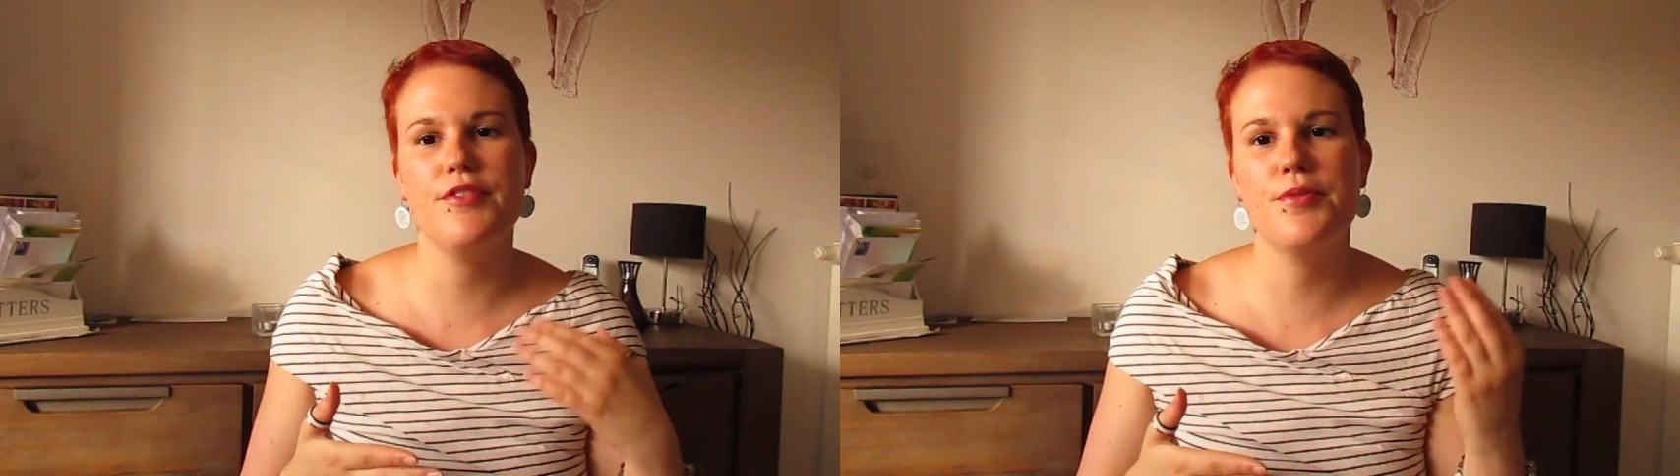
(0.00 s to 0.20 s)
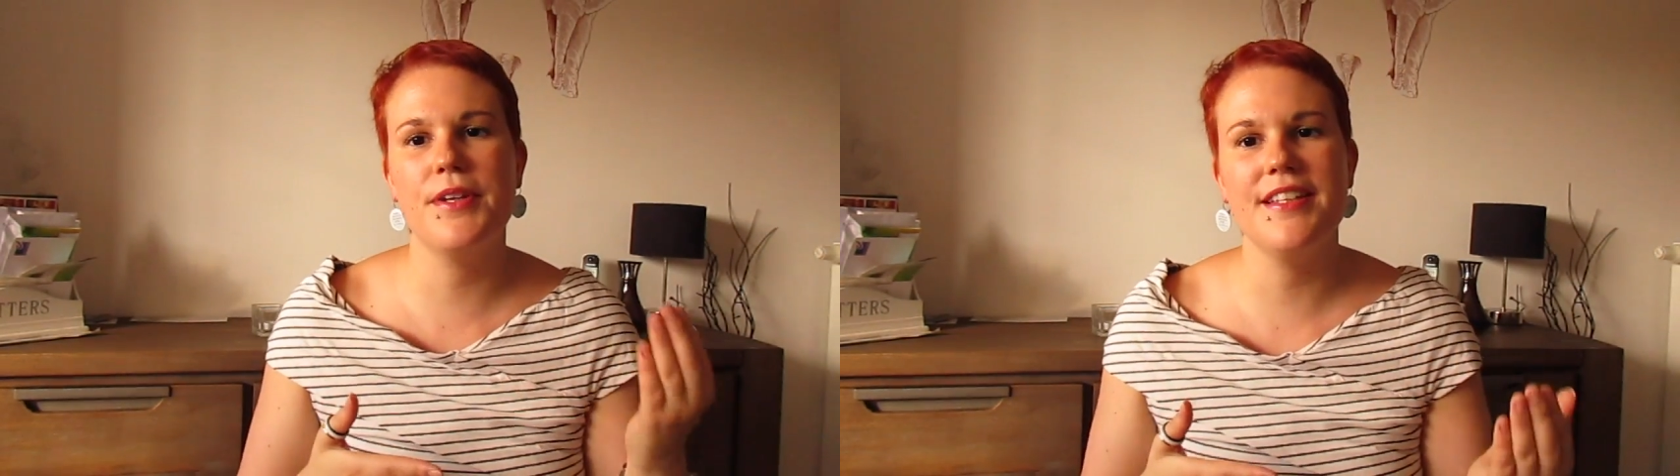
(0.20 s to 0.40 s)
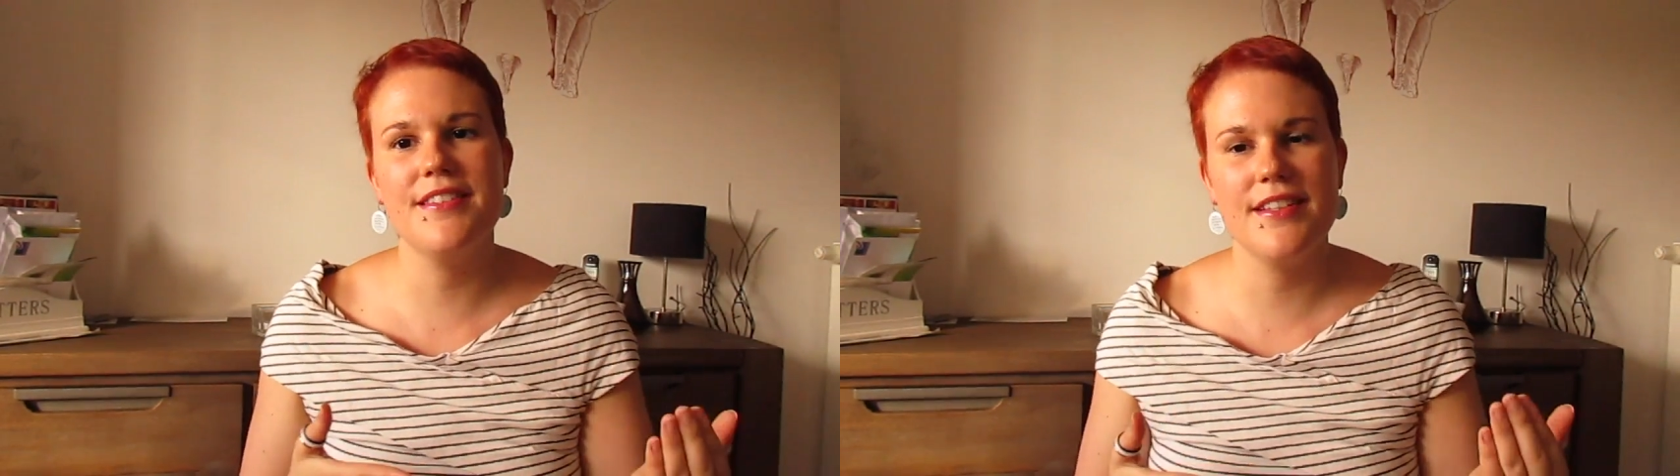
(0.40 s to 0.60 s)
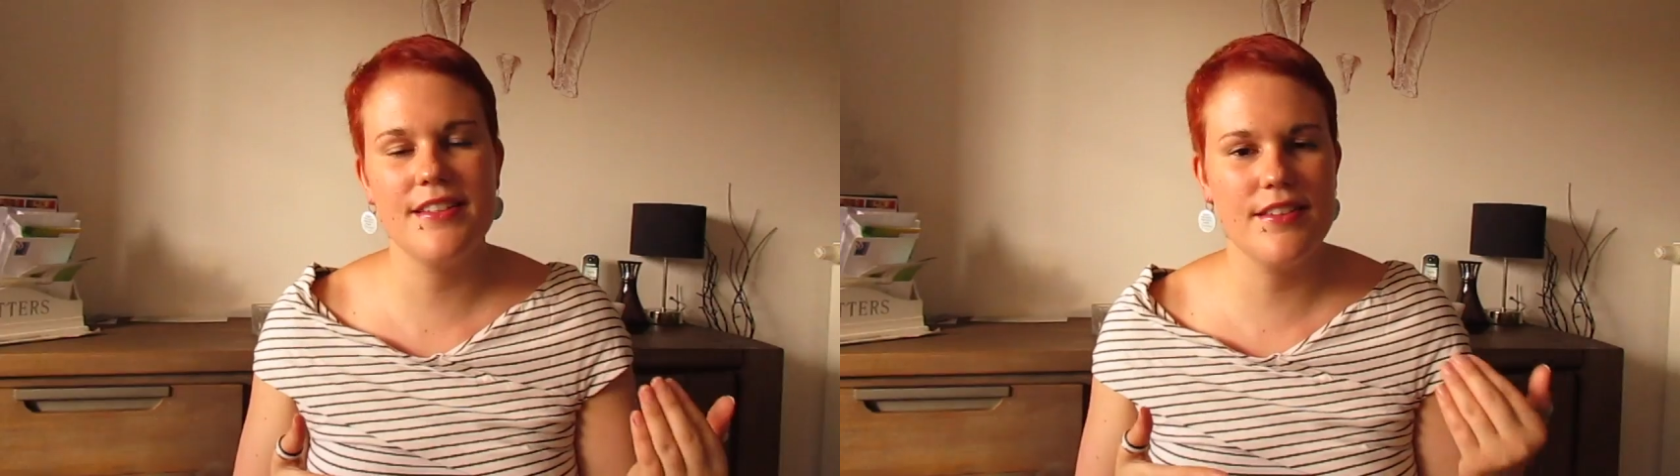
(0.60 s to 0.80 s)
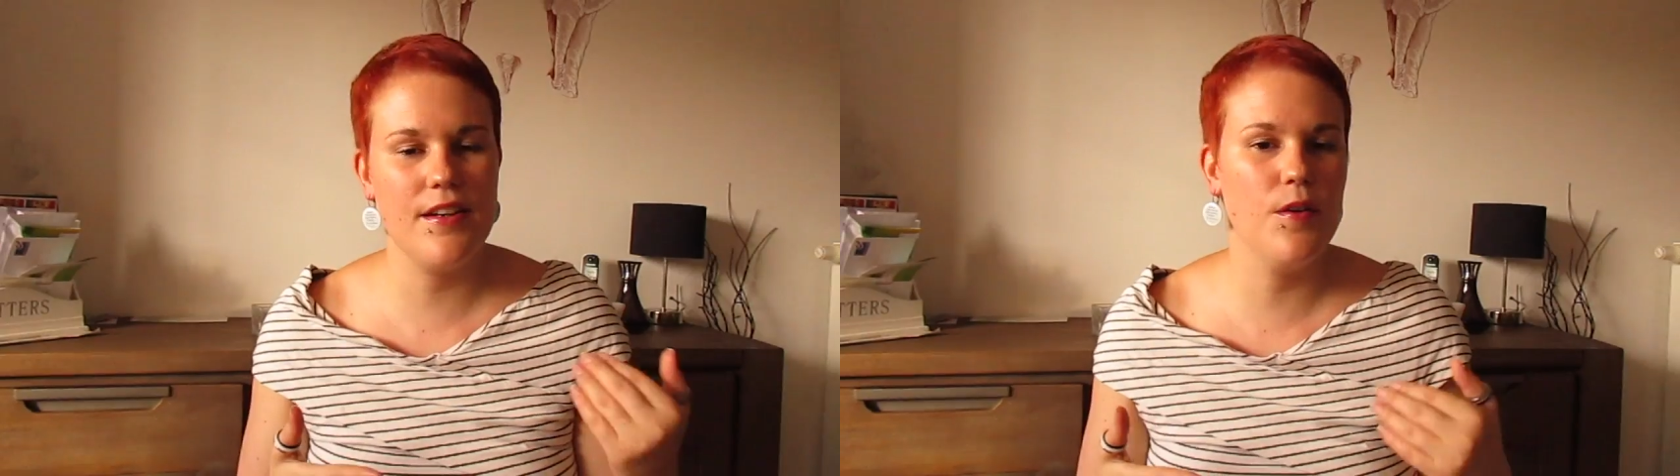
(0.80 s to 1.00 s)

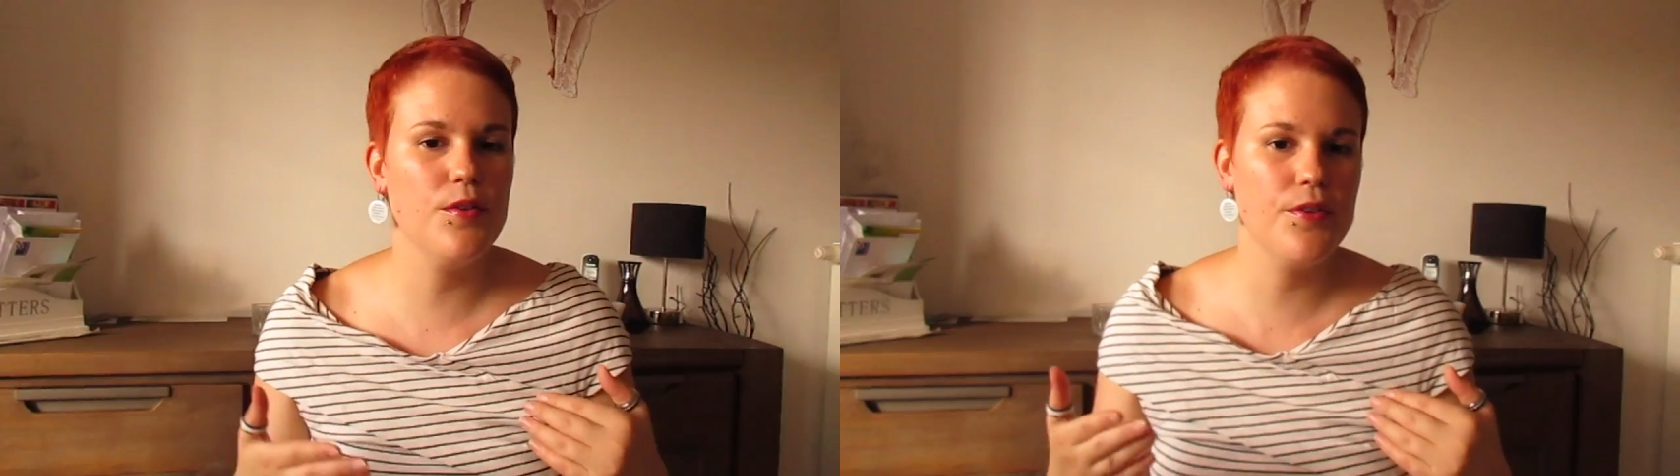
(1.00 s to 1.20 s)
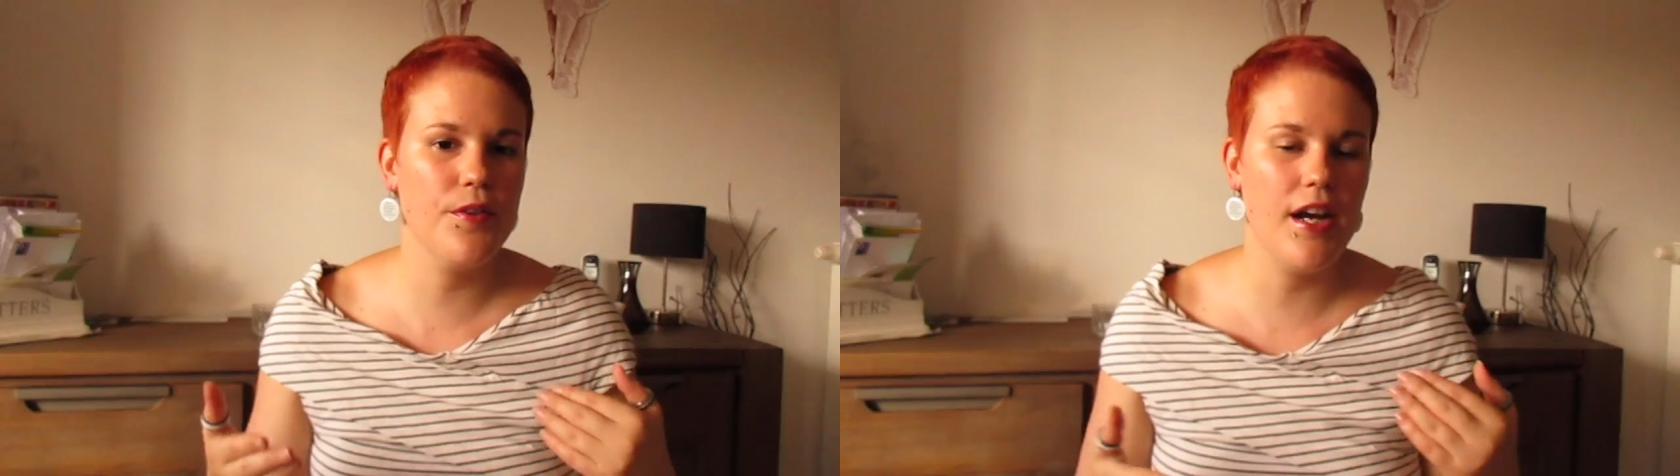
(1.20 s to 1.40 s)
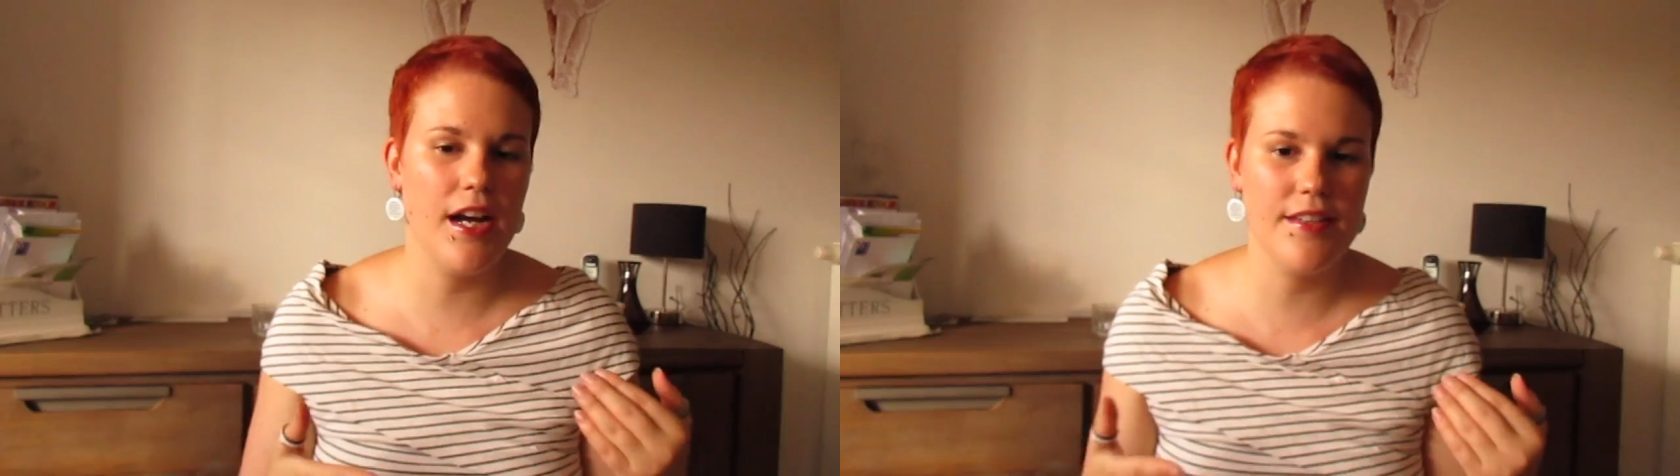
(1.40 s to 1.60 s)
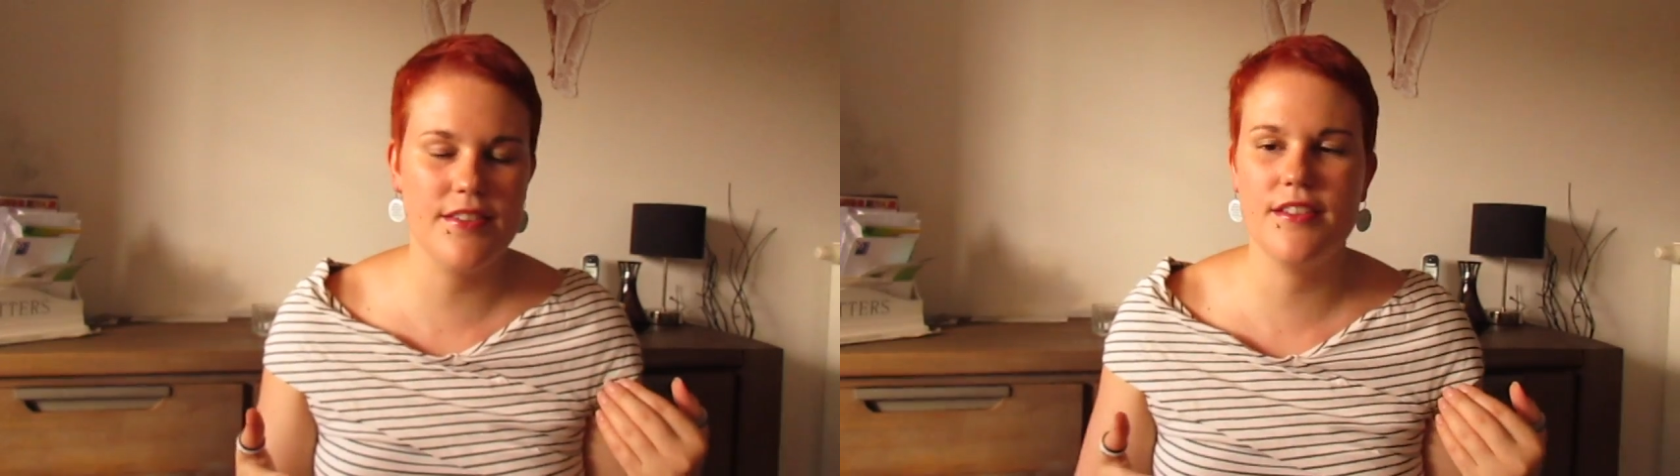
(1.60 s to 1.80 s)
traces on your eyes,